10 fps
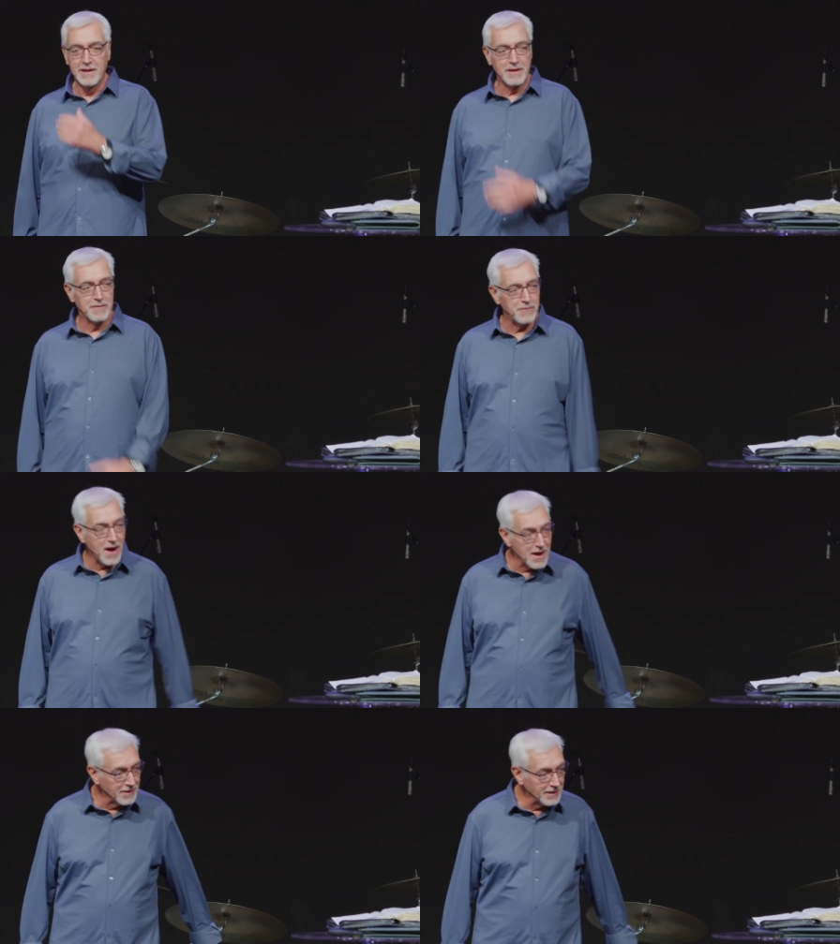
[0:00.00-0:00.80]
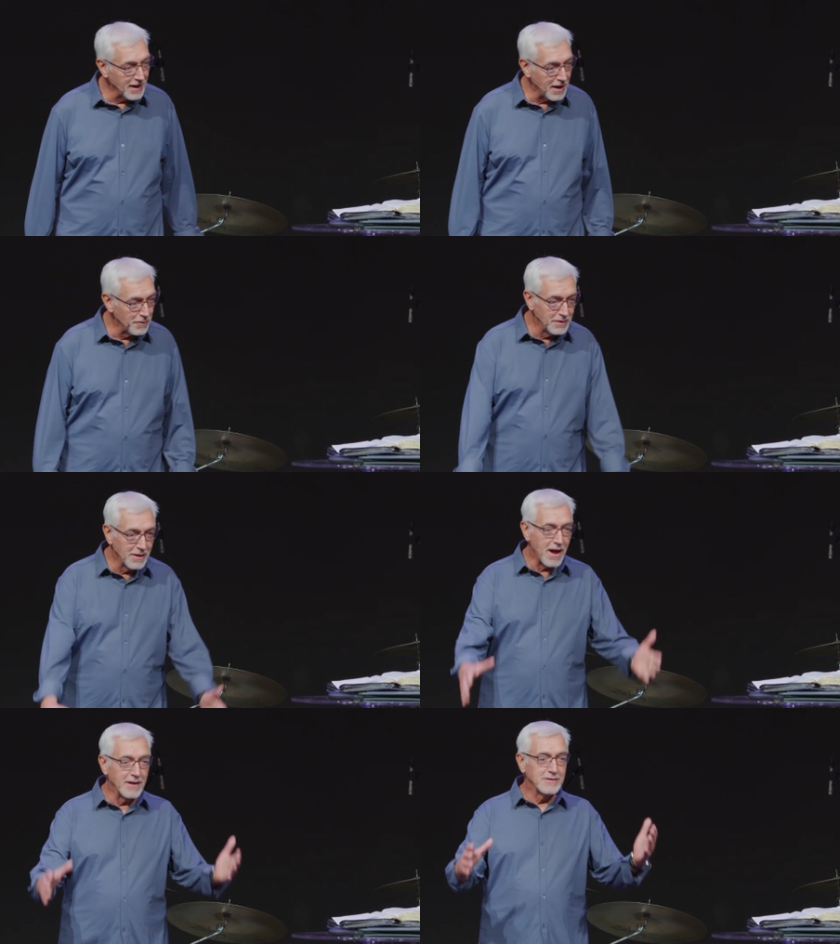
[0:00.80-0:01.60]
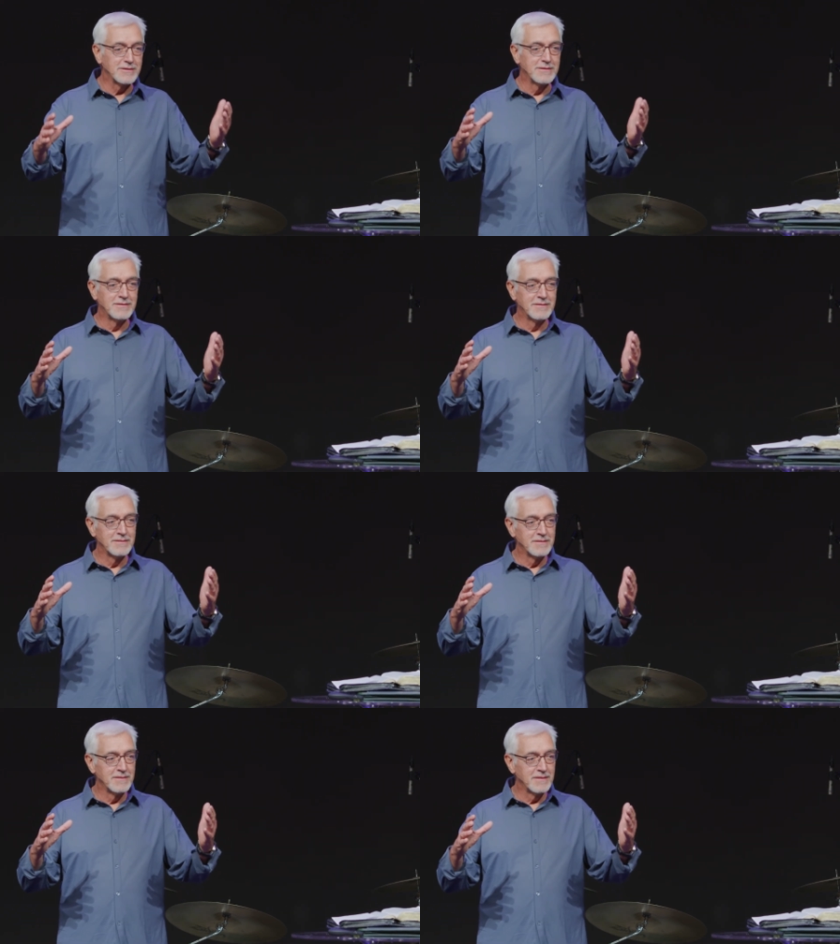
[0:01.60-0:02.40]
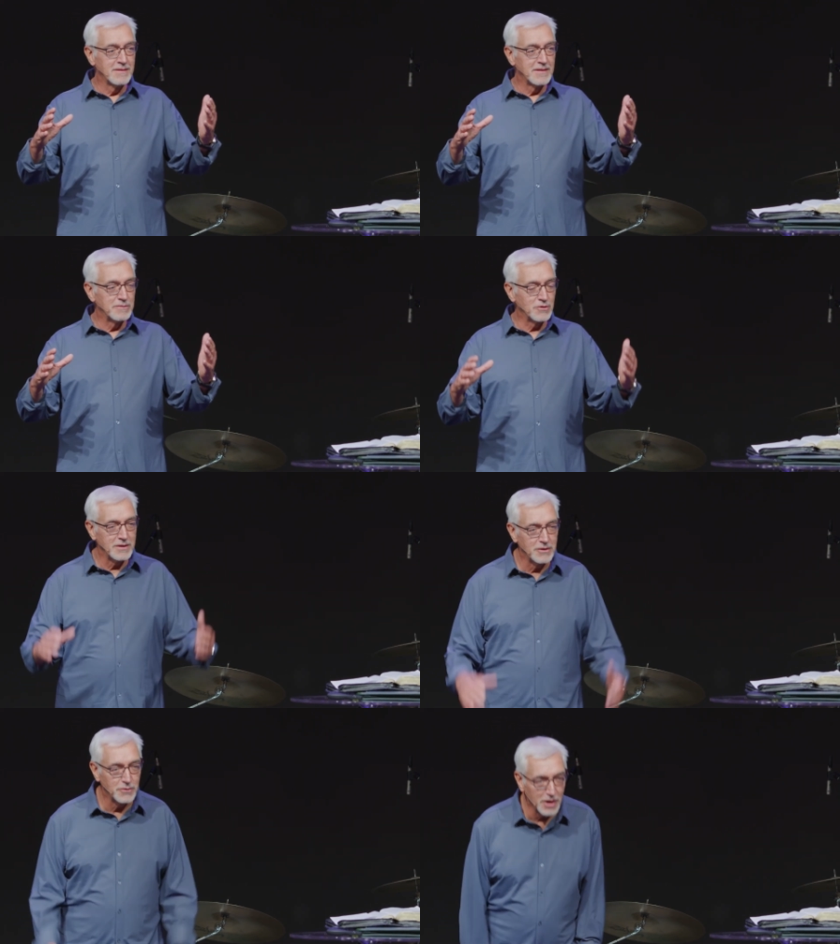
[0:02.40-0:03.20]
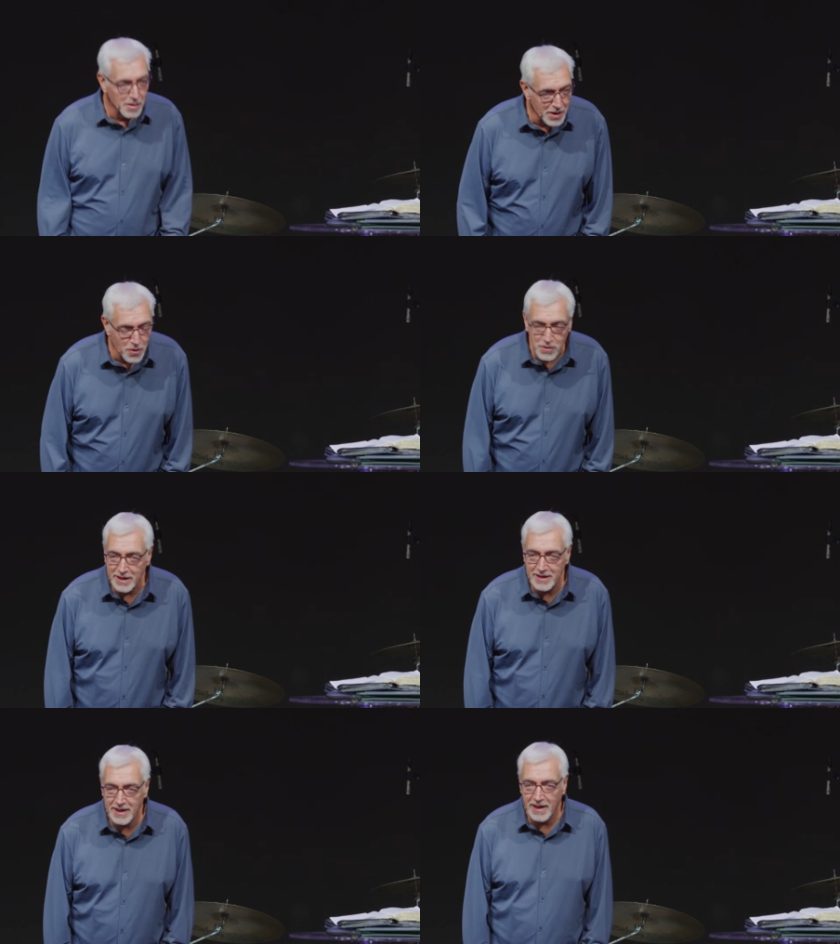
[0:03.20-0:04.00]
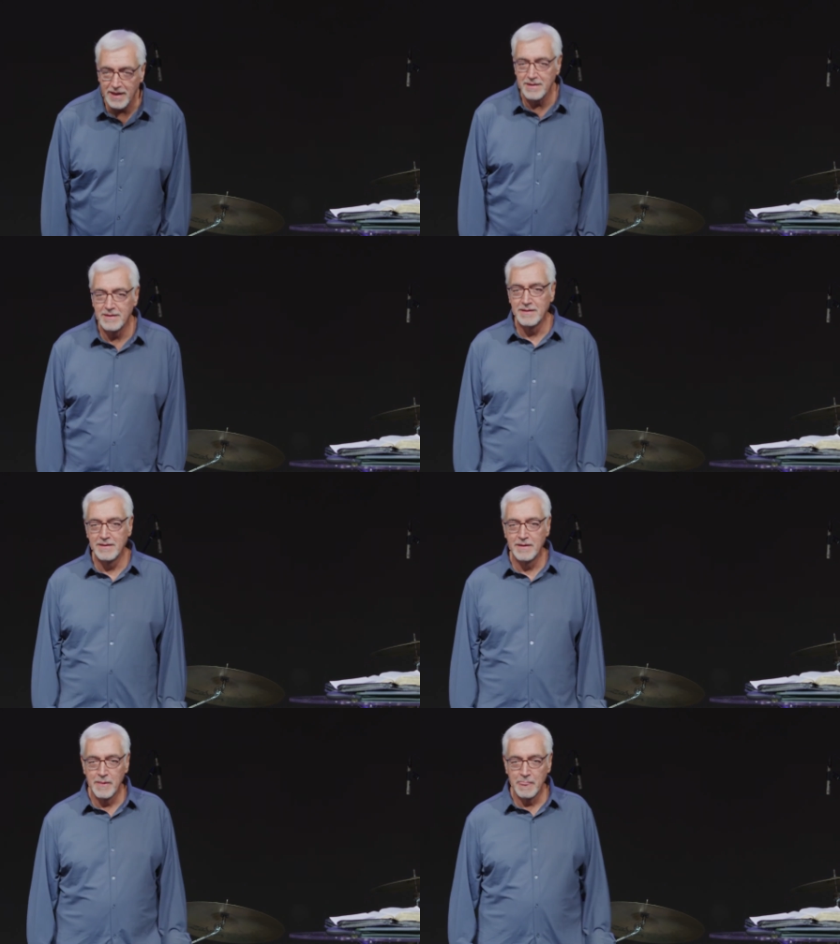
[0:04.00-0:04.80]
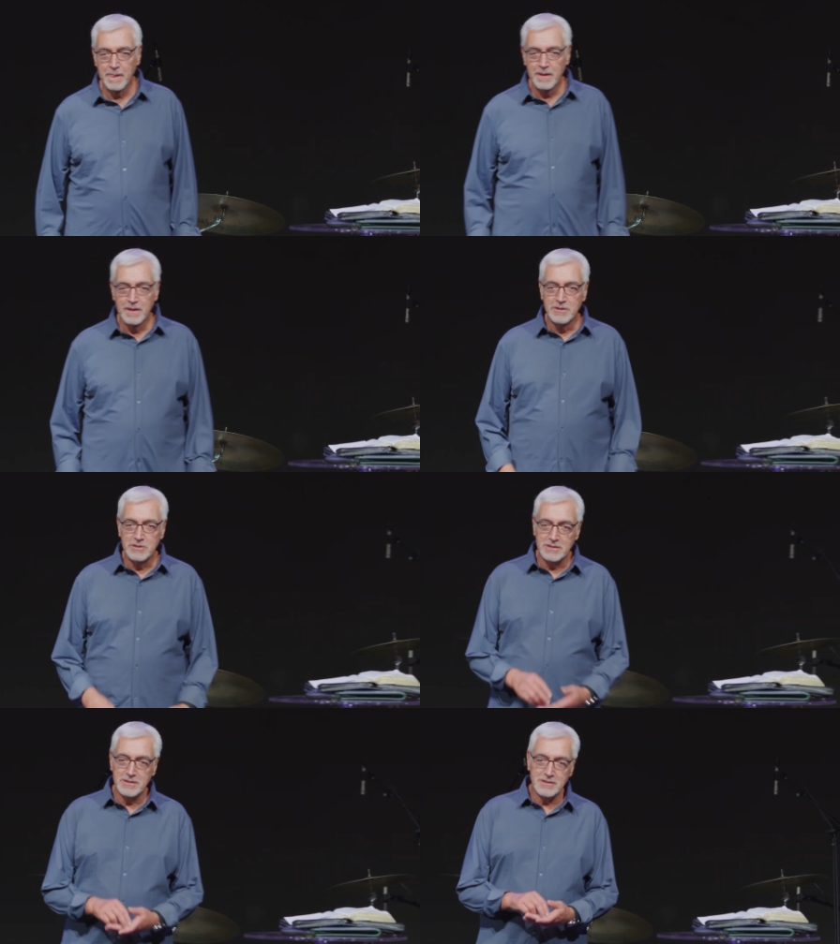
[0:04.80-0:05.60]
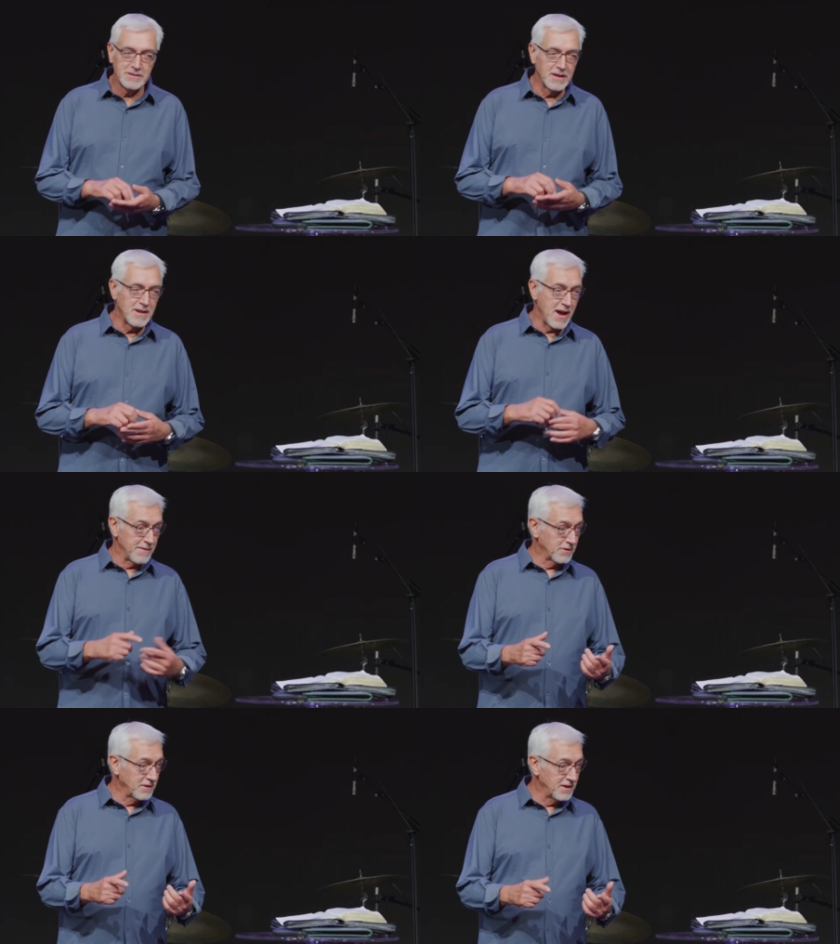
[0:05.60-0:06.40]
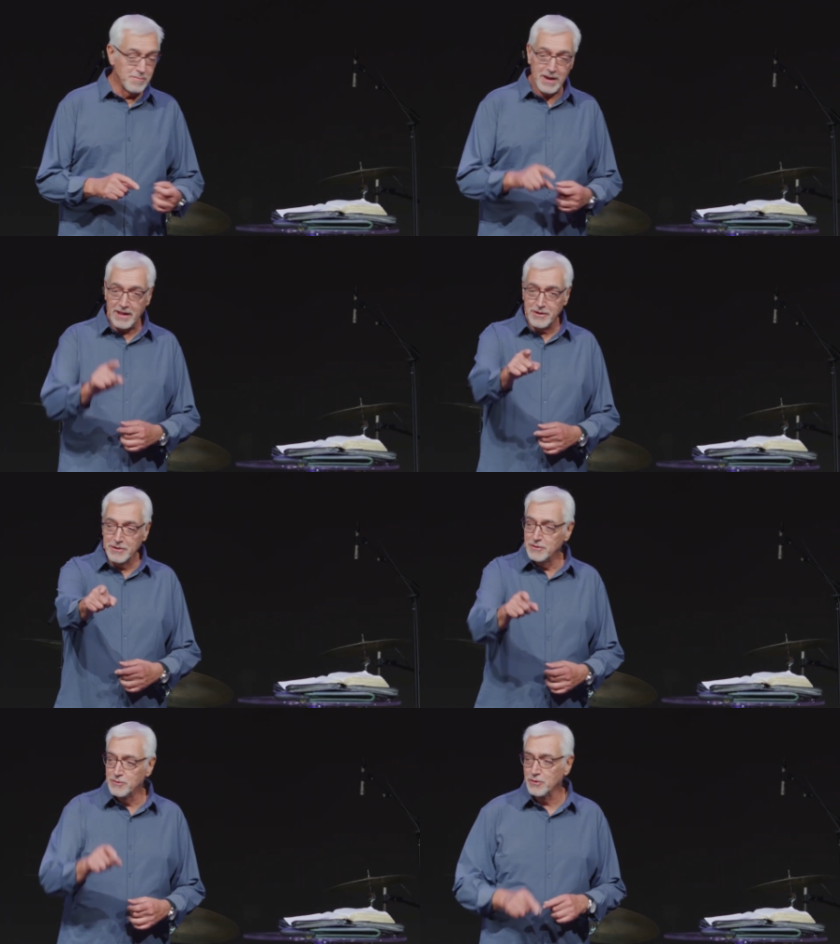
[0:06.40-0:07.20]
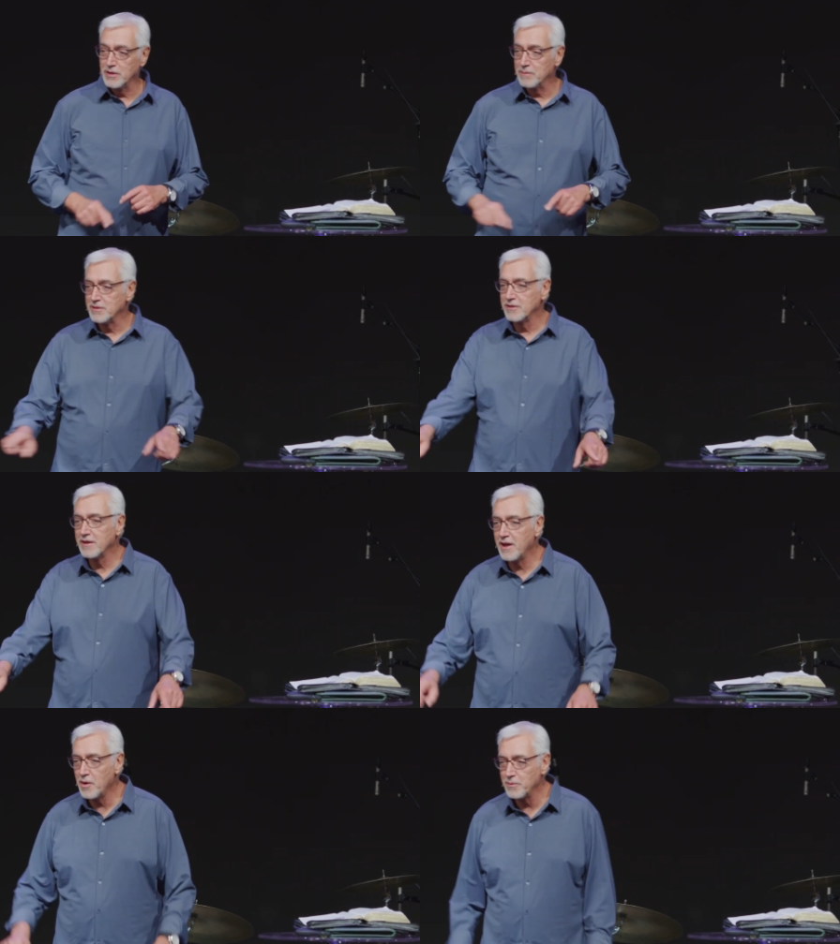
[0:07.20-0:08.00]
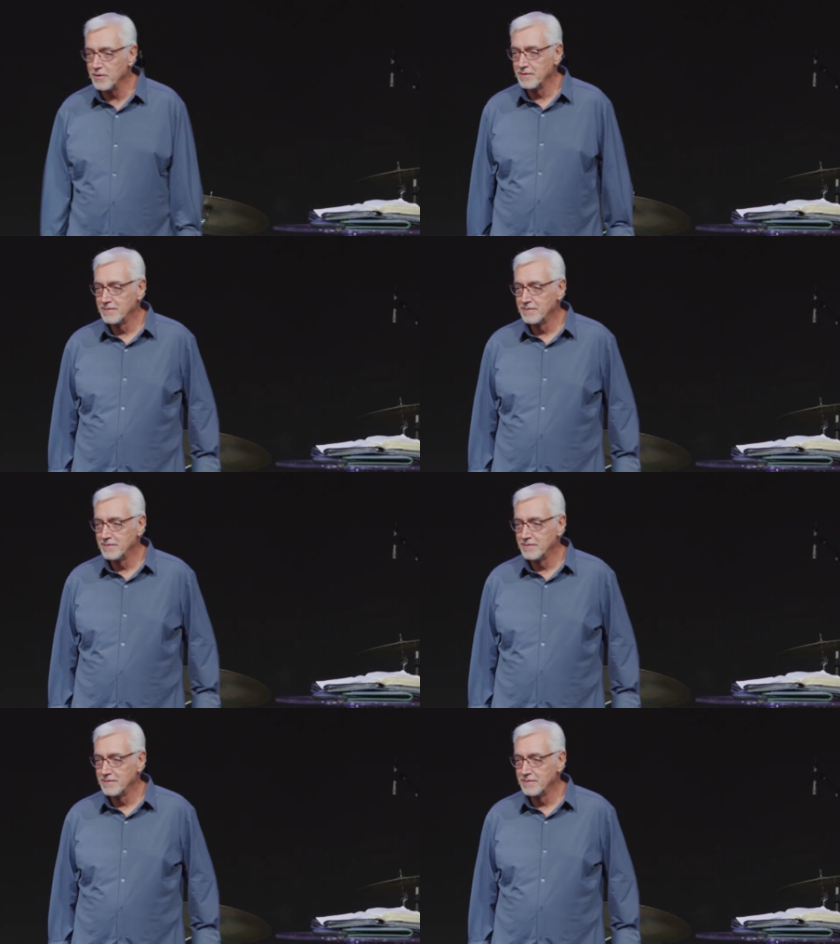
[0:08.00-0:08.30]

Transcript: And finally, I realized trying to do it on my own, I can't. Jesus said, I have to leave, but I got good news for you. I'm sending you a helper.